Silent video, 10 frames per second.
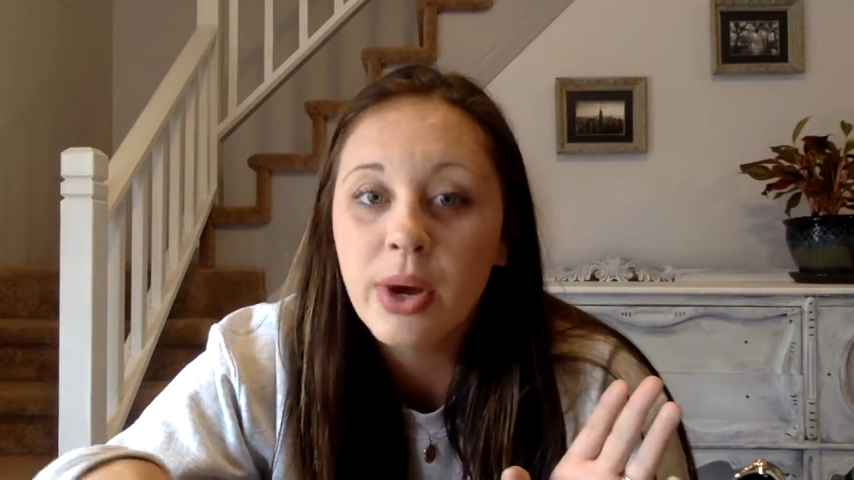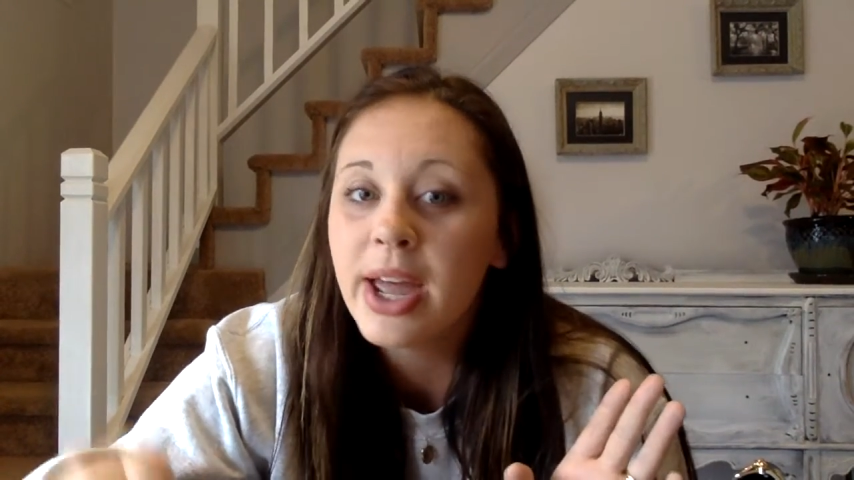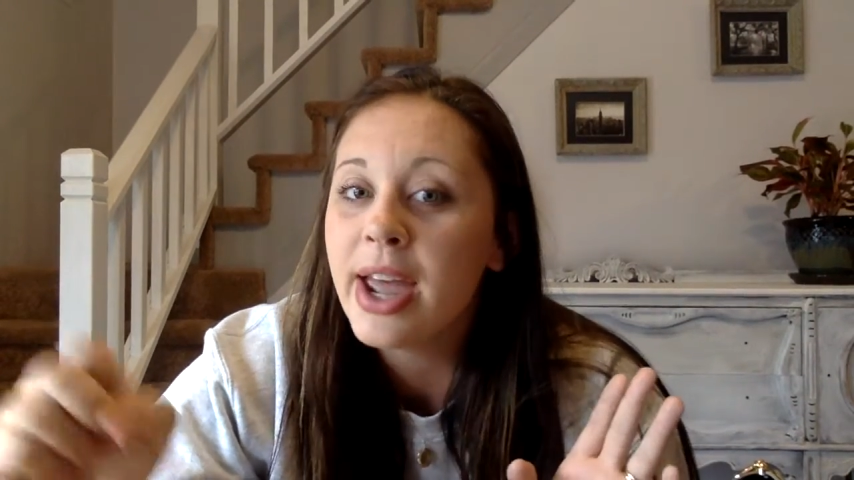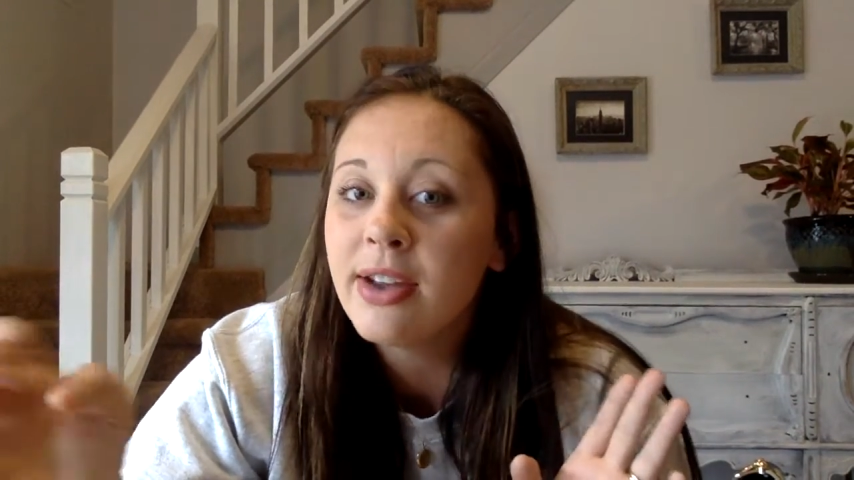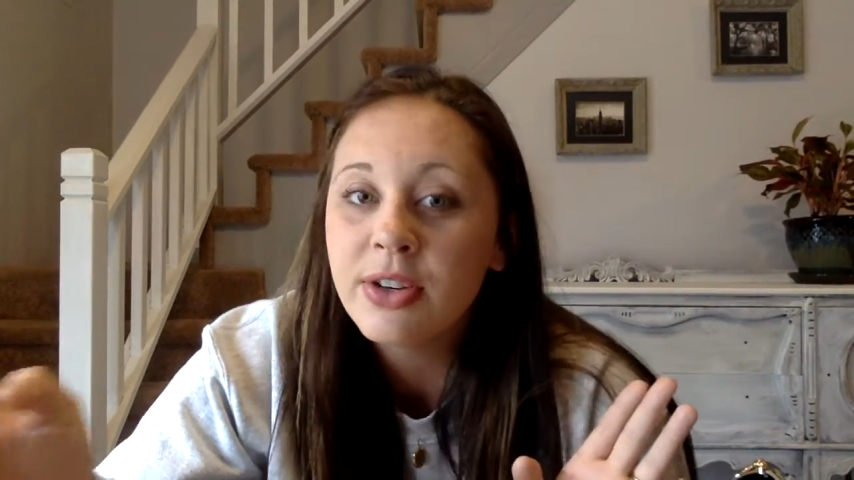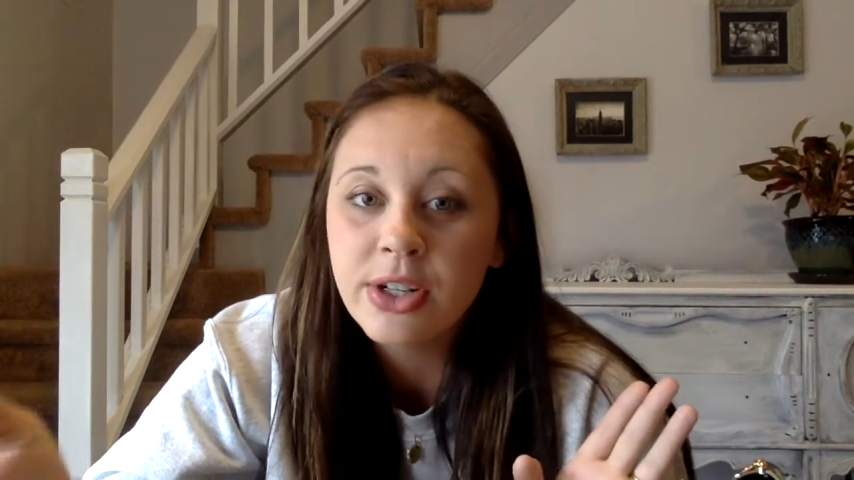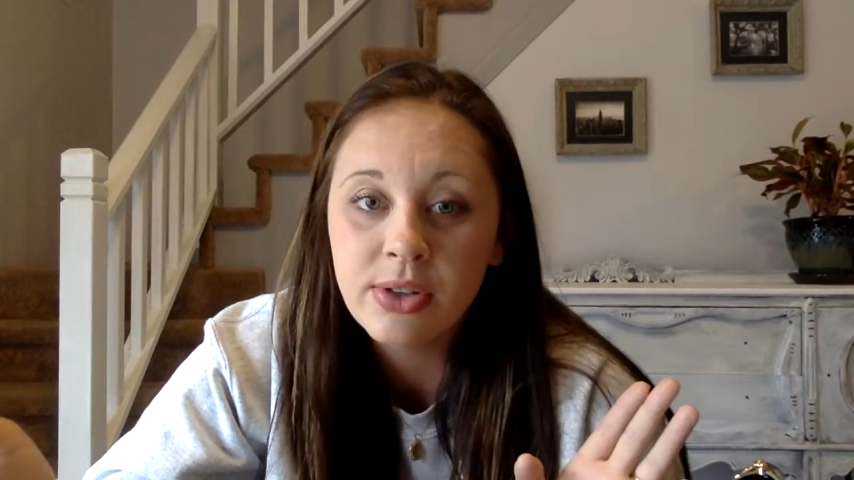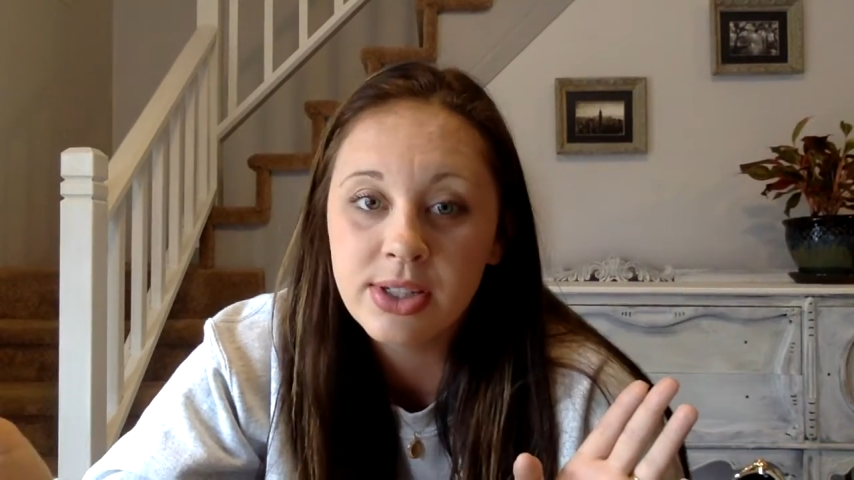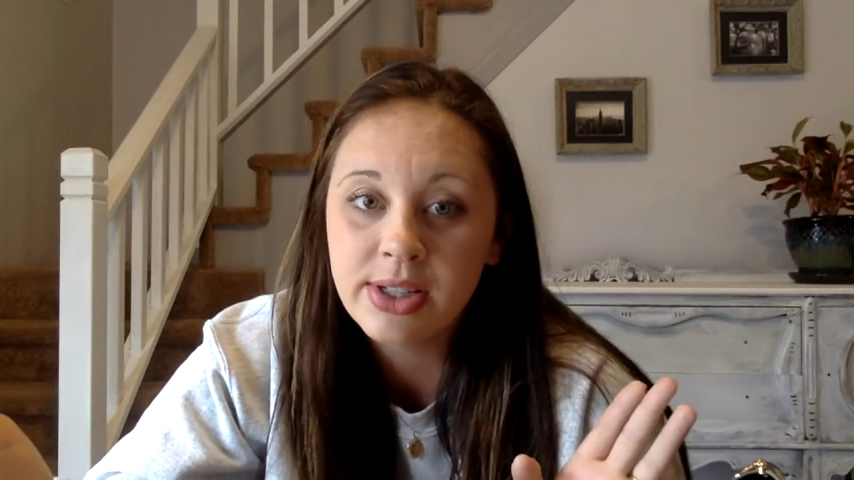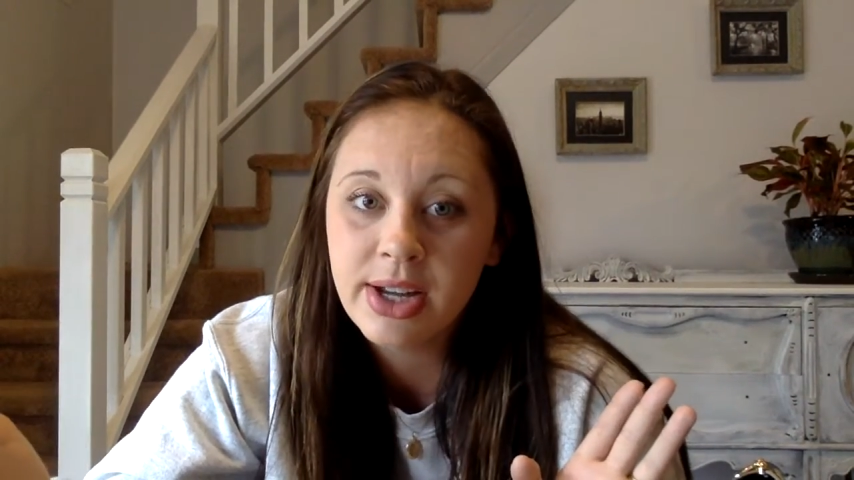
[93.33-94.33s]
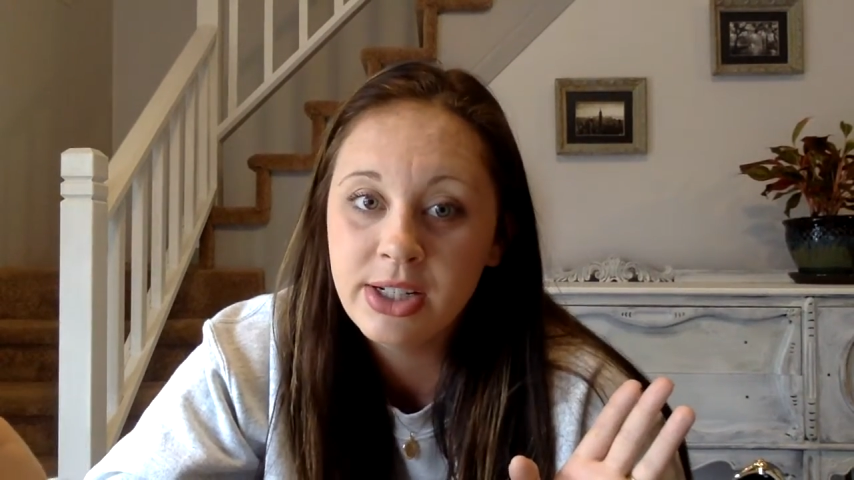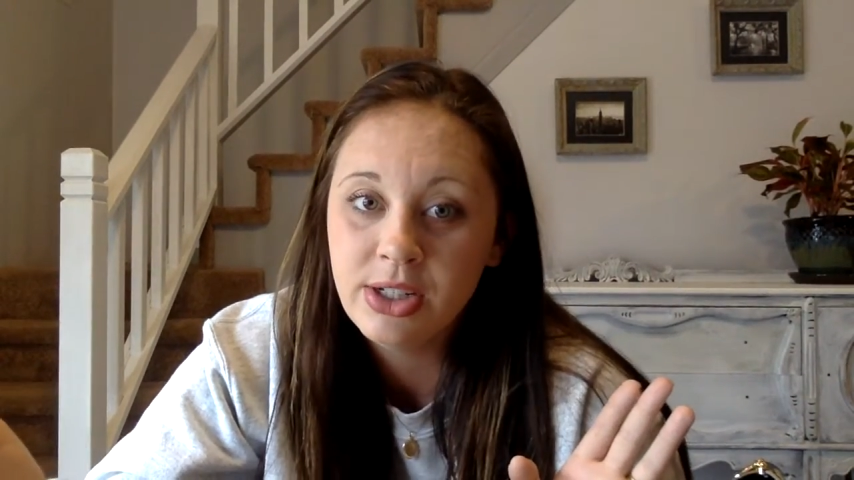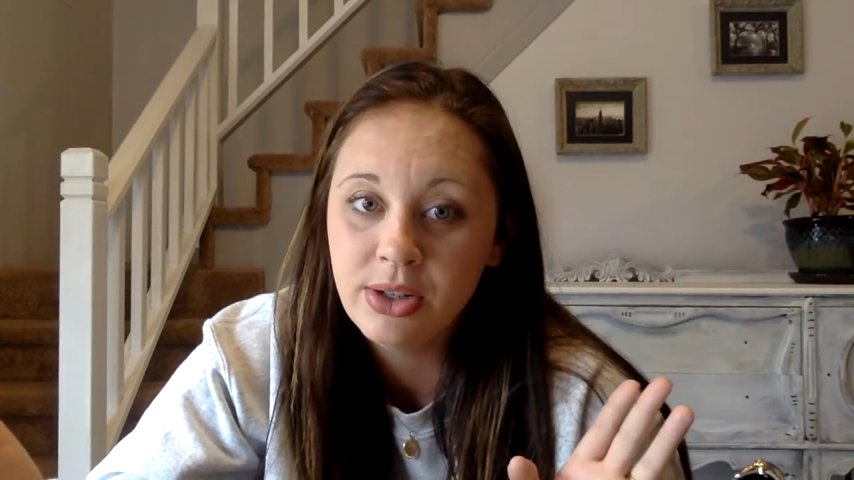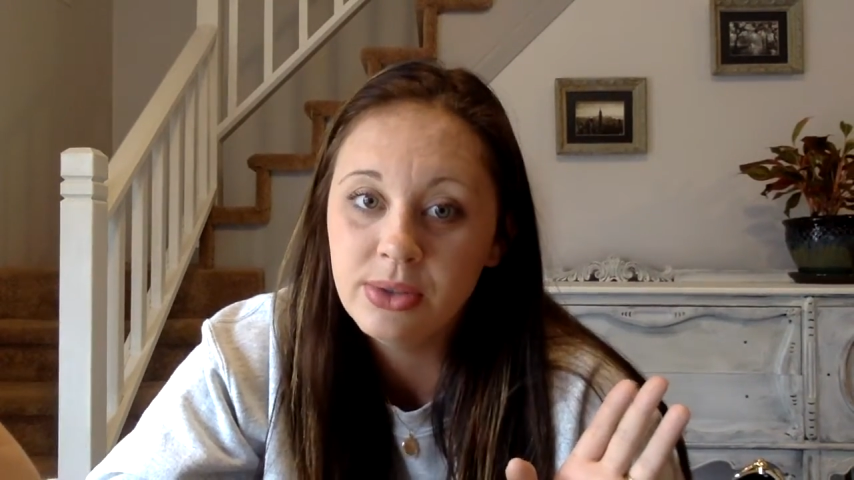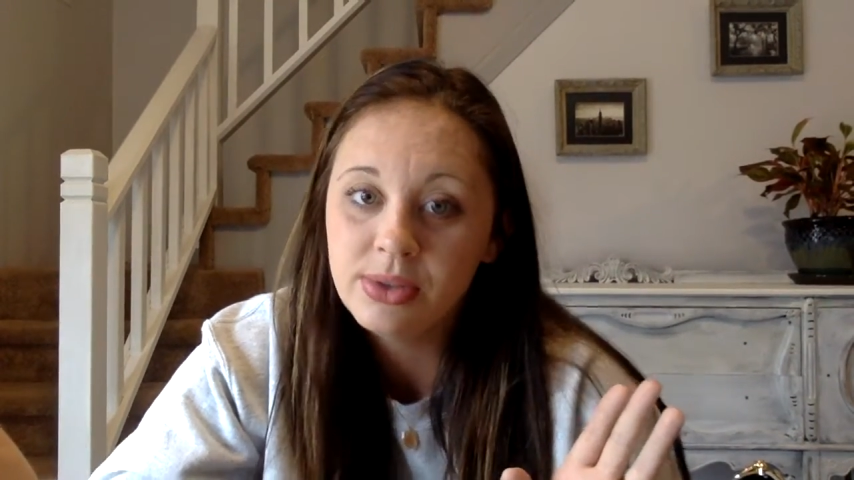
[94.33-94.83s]
whatever you decide
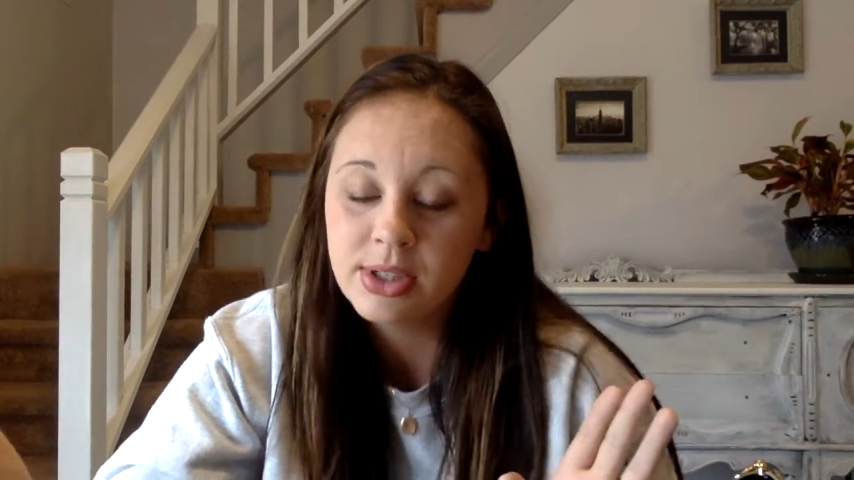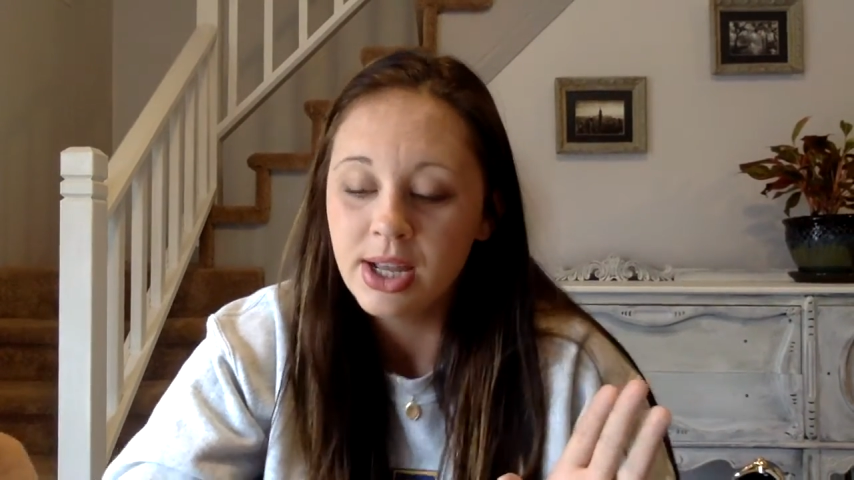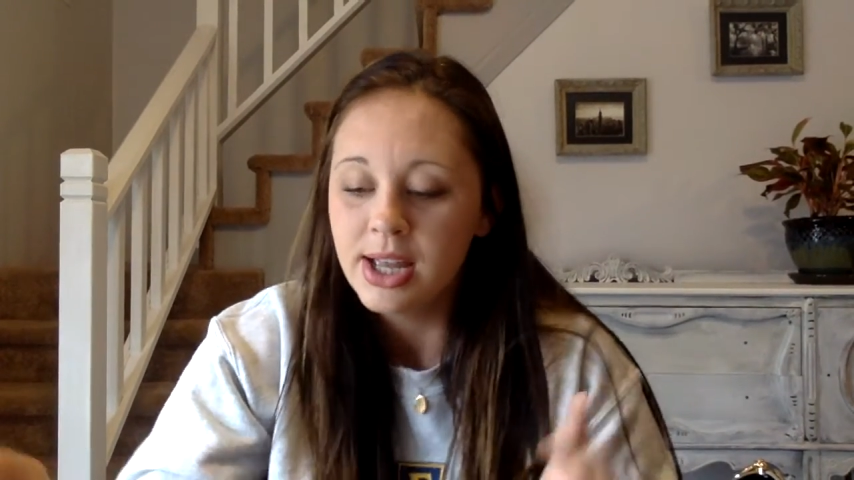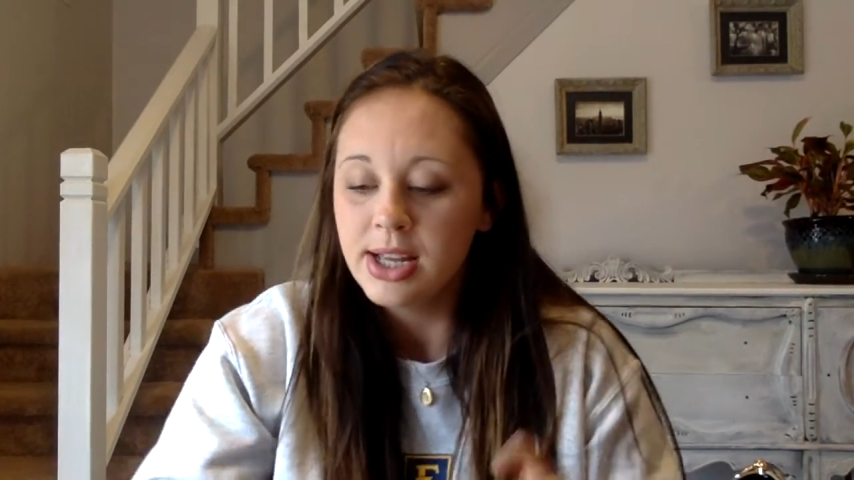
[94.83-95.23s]
to use.